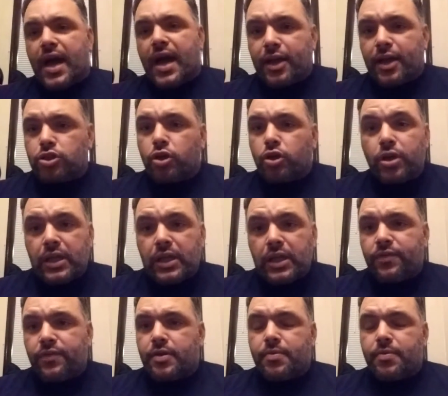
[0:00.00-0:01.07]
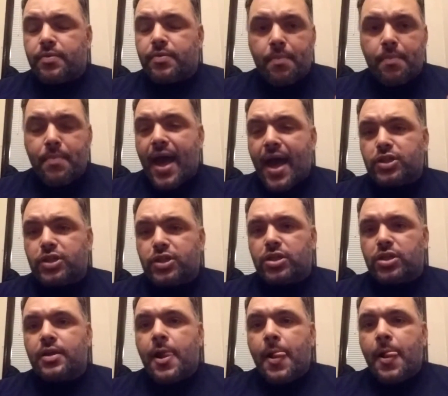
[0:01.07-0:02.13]
couldn't even imagine,
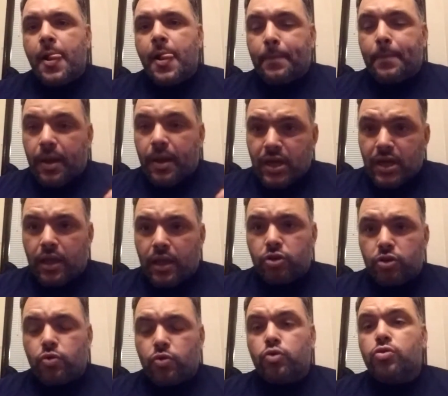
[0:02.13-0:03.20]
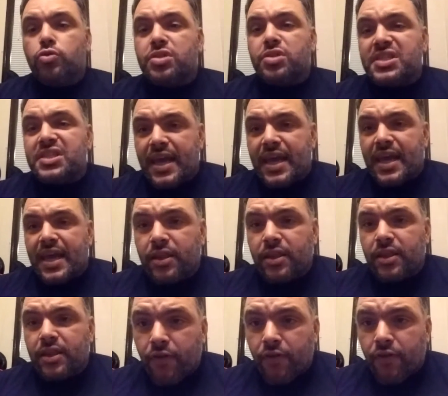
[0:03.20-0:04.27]
but I'm telling you, you stay in the
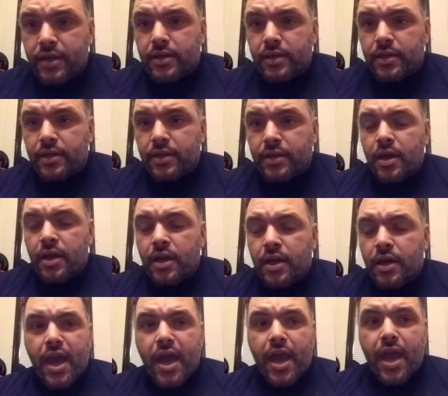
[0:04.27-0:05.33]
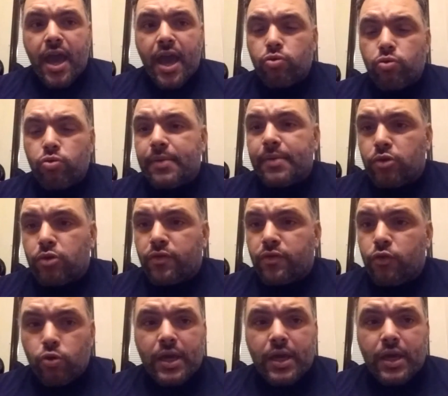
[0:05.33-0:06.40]
fight. And you
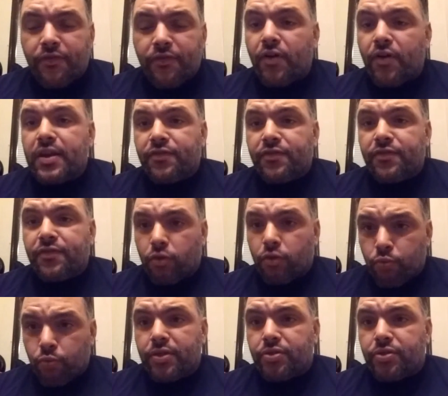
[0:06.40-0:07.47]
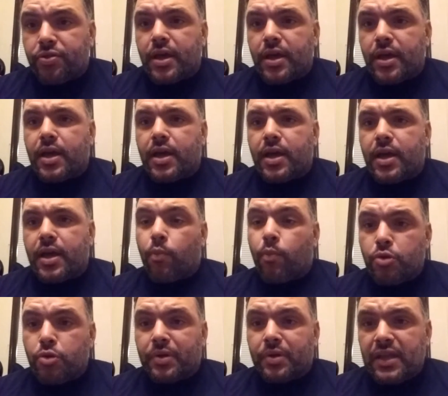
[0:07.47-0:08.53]
keep fighting for the right thing and what you
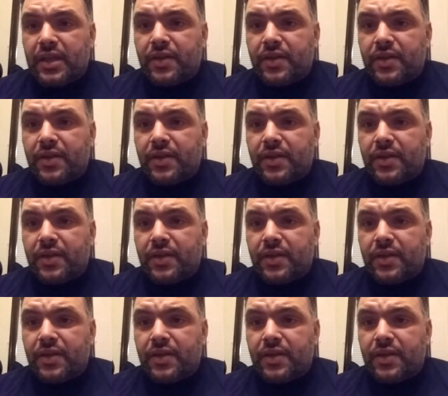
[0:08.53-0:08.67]
believe in